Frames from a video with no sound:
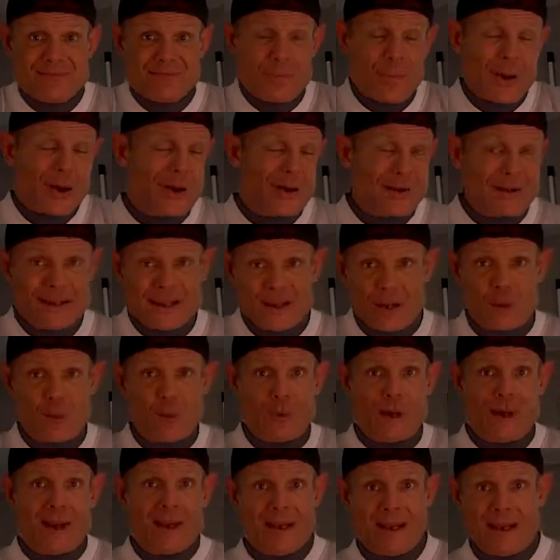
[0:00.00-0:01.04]
well, you know
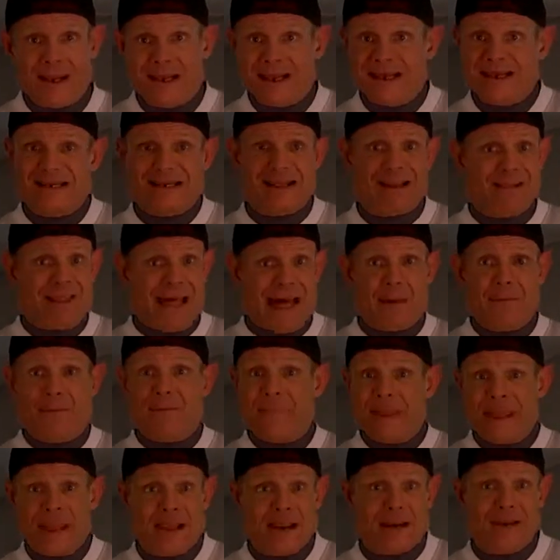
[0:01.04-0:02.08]
what? He's a lot
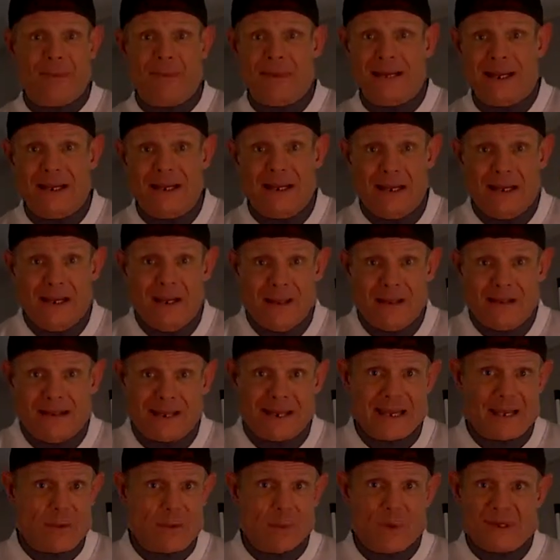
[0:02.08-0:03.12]
bigger, man,
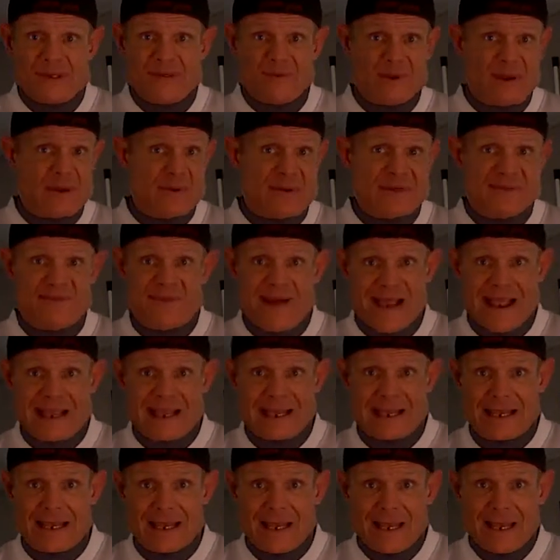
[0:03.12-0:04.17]
than he was when he was
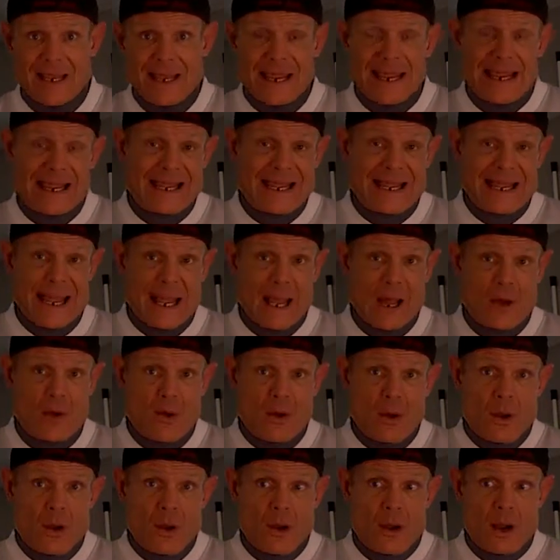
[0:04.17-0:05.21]
fighting. Anyhow,
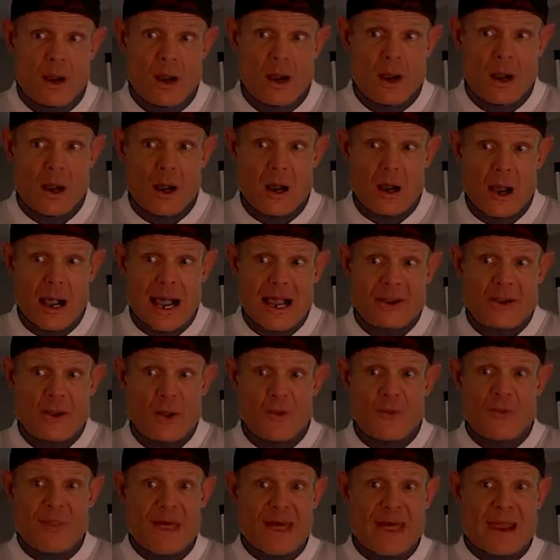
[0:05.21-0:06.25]
I
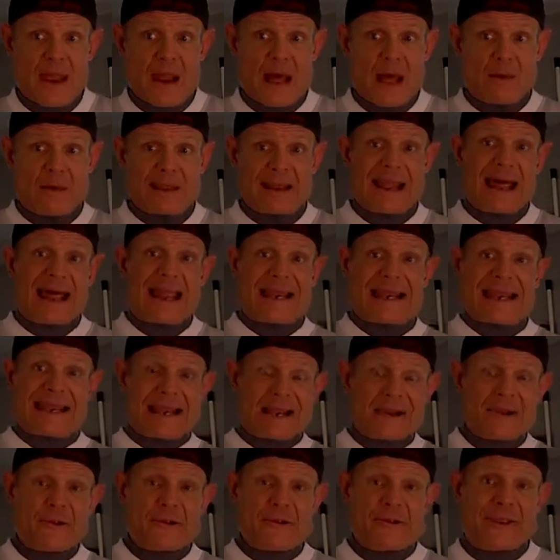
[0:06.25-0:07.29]
know that I'm a lot
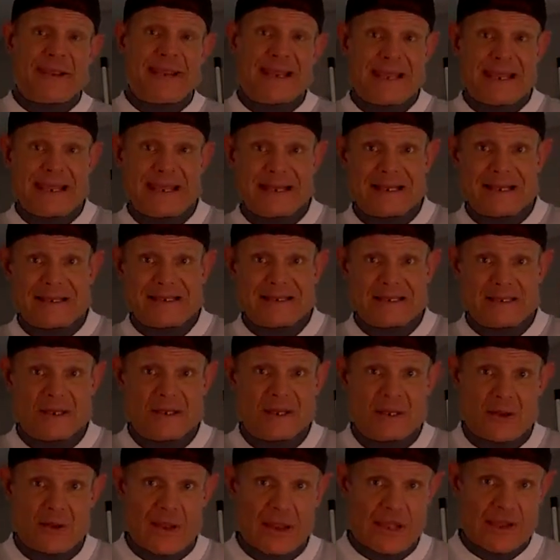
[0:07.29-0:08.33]
leaner than he is,
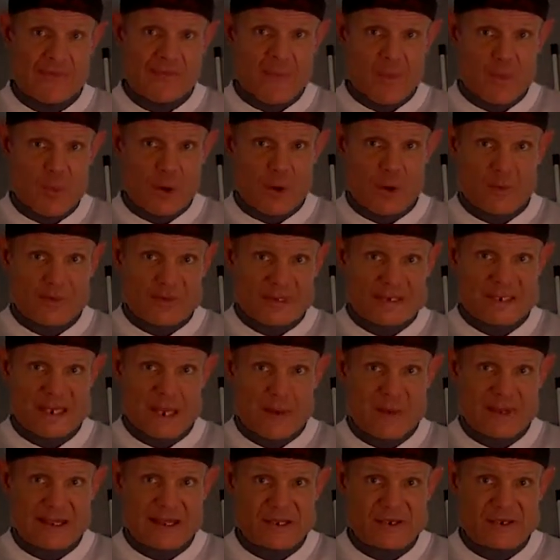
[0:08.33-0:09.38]
you know, like if you pull up the
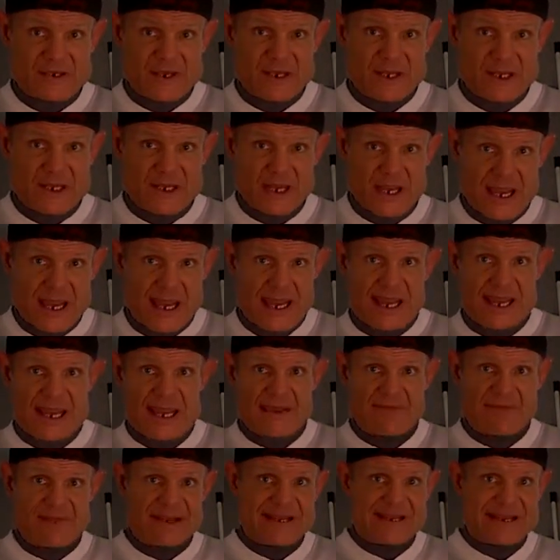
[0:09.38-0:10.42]
stomach and shit. And
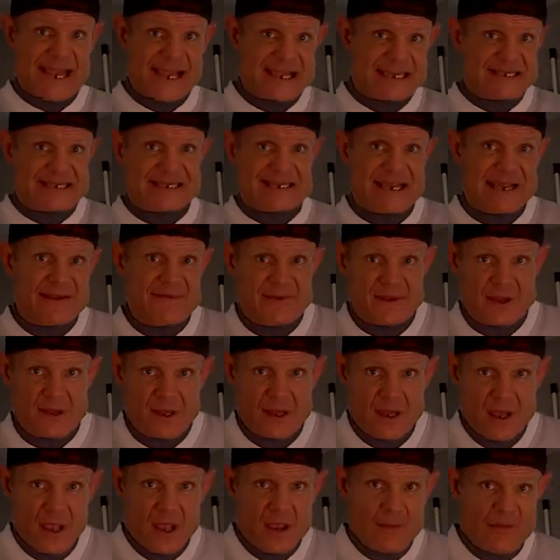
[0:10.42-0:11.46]
if he takes stevia
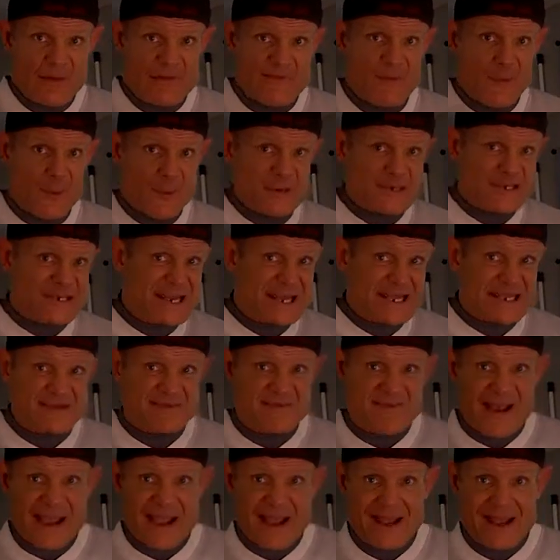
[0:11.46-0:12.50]
before his next
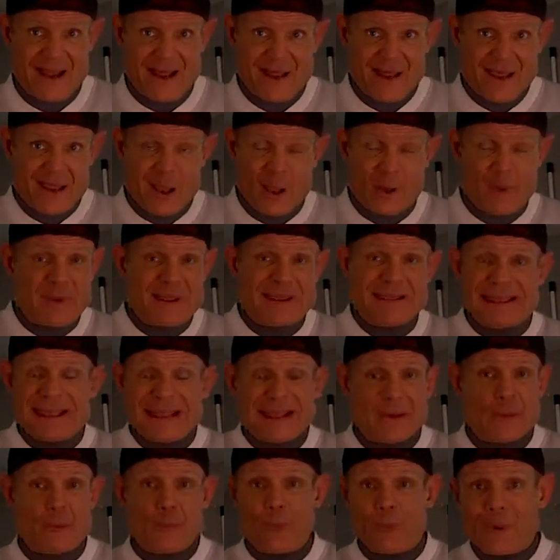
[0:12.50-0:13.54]
fight, he'll be
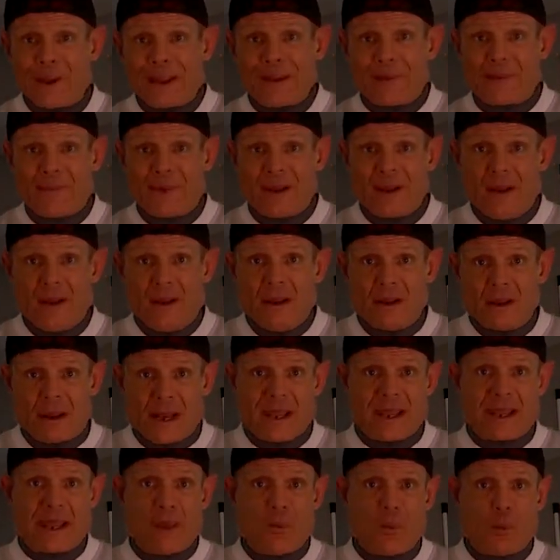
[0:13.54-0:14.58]
lean and ripped
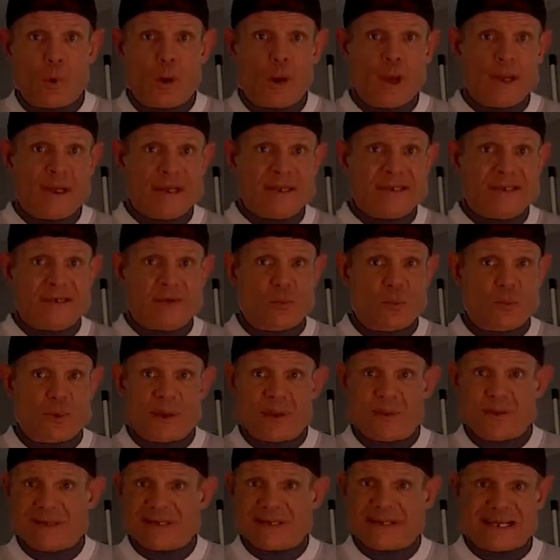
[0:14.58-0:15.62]
like he was when
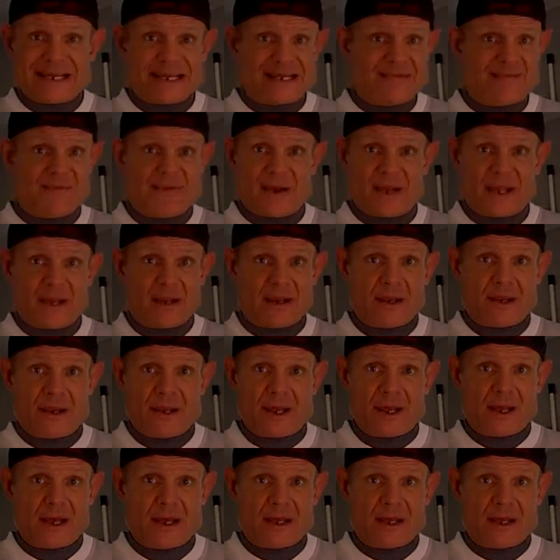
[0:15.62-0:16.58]
he was in his fucking